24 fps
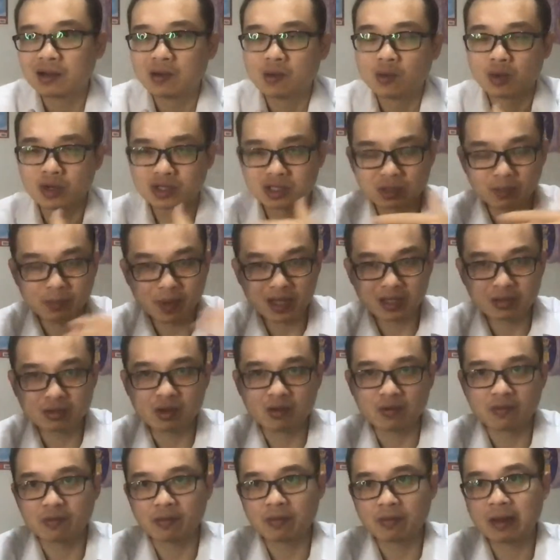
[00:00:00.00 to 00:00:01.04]
What's the best
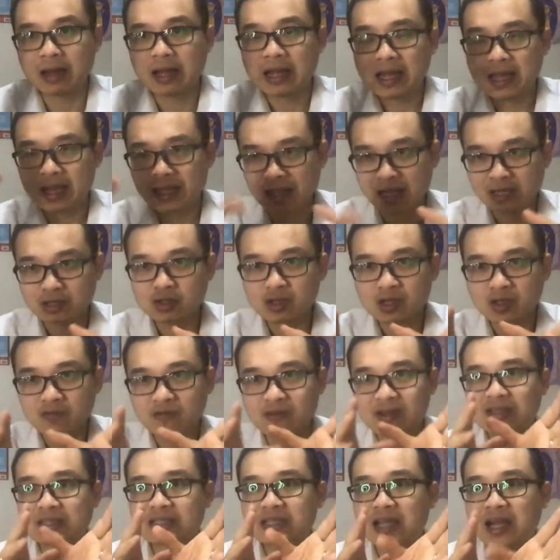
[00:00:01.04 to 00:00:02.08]
point for blah. It actually gives
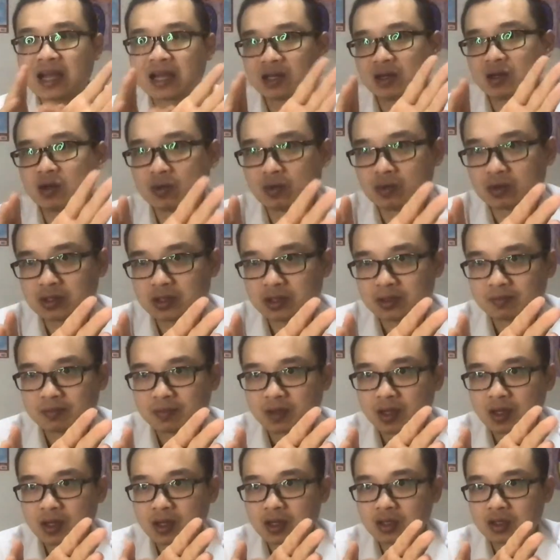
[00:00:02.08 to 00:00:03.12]
you a diagnose.
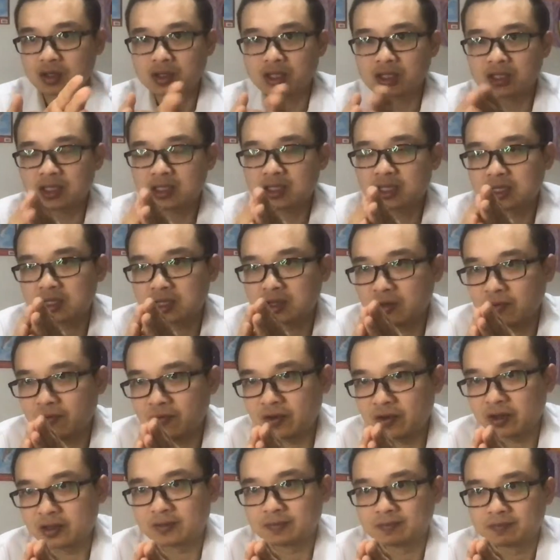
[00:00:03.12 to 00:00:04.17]
So this is the
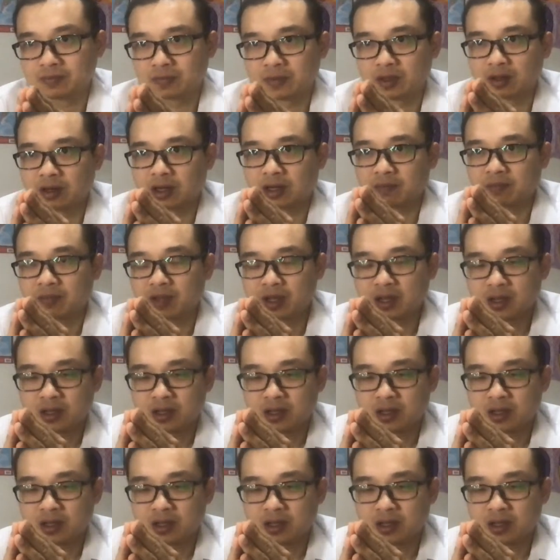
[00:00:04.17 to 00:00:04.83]
difference, right?